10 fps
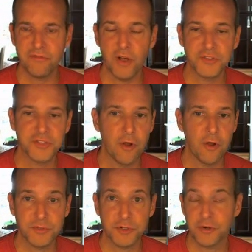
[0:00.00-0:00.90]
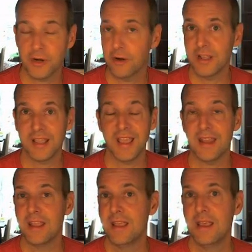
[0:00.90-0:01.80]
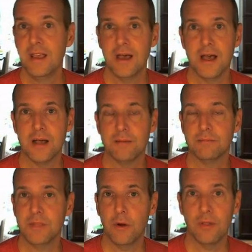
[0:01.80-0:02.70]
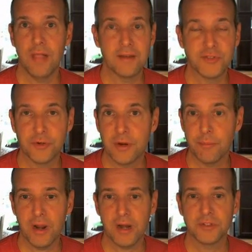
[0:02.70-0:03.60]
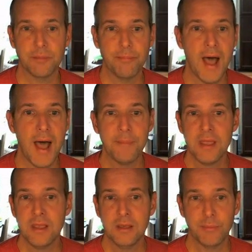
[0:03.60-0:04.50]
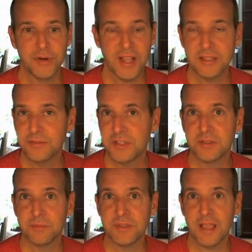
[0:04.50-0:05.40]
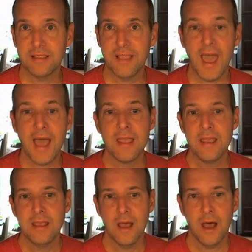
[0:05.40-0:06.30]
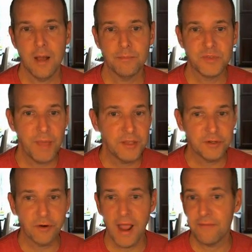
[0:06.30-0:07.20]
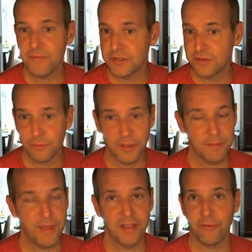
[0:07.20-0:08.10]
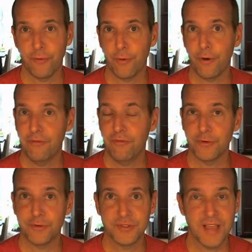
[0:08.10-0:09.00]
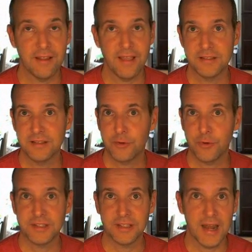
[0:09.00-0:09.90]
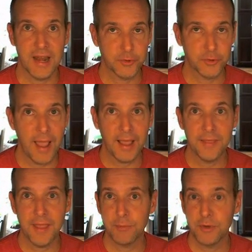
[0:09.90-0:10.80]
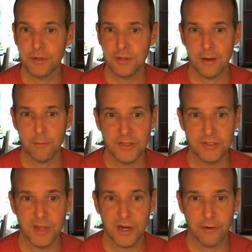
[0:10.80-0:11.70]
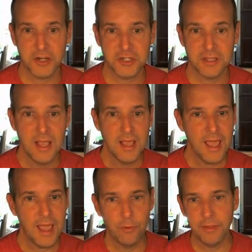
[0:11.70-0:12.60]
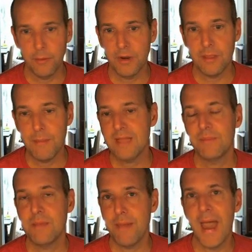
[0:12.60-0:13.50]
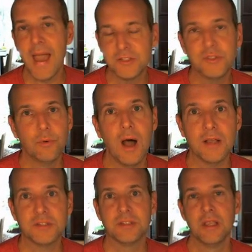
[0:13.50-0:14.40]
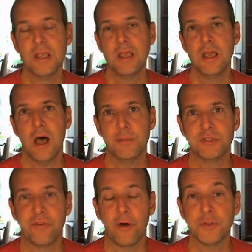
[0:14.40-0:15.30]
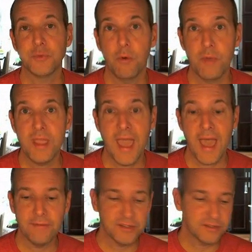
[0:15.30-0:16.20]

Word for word: False alarms are triggered. You can get um, you know, a lot of circuit breakers to pop, protective systems like that. Um, spacecraft, this is really big for, for satellites. This creates a lot of drag on them. Could There needs to be correction. And really one of the main impacts to us um, as far as what we have